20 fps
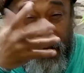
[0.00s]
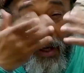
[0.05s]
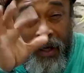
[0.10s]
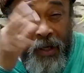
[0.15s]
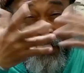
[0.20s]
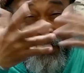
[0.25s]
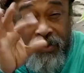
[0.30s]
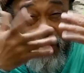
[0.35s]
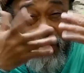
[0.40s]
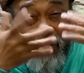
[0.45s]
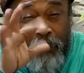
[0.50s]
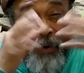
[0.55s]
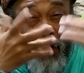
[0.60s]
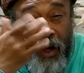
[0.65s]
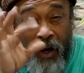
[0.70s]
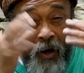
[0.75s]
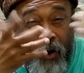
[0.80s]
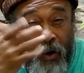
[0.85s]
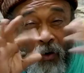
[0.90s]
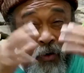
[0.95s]
And
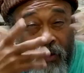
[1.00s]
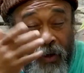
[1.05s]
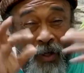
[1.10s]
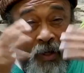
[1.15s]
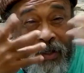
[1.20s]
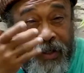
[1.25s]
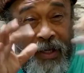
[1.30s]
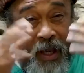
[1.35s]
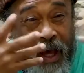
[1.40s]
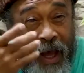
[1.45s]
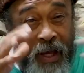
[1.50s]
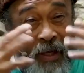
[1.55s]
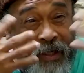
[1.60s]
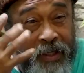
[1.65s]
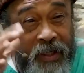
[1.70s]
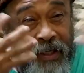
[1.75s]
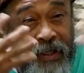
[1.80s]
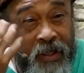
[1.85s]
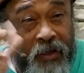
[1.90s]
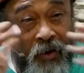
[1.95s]
somehow the
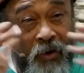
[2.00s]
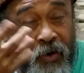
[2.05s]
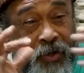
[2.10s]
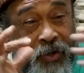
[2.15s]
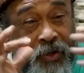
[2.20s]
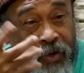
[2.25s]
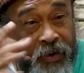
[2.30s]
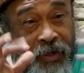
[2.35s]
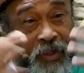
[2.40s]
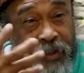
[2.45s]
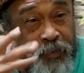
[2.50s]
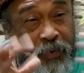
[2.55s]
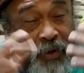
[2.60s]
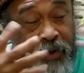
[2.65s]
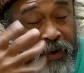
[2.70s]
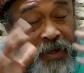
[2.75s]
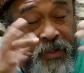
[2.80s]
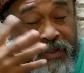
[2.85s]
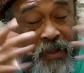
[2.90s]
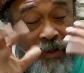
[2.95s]
idea or you're
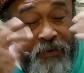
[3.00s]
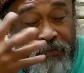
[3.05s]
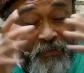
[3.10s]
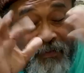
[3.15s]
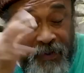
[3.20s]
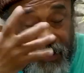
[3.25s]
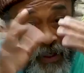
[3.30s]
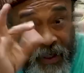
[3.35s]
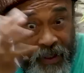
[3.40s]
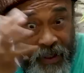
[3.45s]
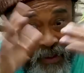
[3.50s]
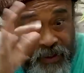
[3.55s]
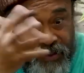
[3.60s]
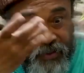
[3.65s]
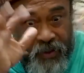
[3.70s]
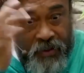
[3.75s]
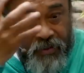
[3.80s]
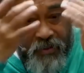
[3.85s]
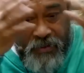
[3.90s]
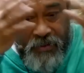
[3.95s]
experiencing feel like this
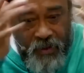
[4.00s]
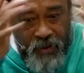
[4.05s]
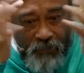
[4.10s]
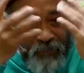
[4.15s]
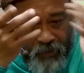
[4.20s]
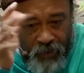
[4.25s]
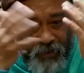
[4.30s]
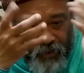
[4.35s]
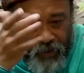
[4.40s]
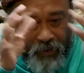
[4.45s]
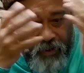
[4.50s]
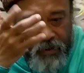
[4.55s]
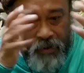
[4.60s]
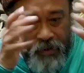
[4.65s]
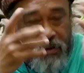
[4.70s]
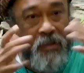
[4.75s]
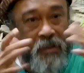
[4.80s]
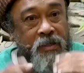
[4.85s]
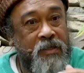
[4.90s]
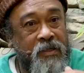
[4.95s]
also. So,
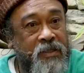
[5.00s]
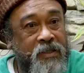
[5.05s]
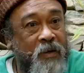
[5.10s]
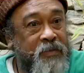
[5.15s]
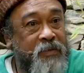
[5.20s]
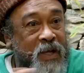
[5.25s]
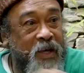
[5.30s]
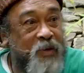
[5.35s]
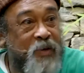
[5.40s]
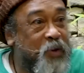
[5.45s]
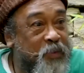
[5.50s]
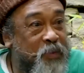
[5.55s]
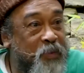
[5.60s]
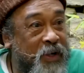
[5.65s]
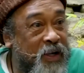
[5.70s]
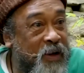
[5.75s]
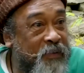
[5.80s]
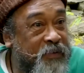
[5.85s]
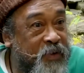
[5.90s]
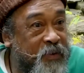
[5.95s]
whoa. Sometimes people
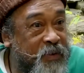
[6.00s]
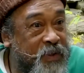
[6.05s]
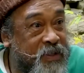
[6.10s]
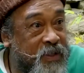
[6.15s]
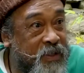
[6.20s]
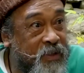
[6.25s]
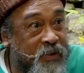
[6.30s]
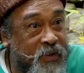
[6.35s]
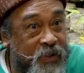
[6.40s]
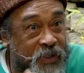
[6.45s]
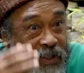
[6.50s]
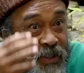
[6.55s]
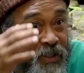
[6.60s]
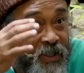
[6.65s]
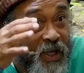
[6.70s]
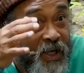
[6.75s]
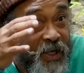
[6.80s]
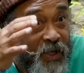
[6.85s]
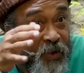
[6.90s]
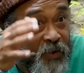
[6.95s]
come to me and say, Guruji,
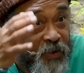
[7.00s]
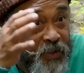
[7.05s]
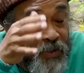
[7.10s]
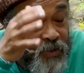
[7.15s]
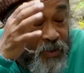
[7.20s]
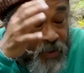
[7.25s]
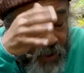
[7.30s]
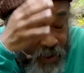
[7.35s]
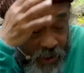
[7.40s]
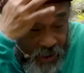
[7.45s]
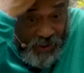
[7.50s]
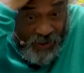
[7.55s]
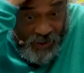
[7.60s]
Guruji, sorry.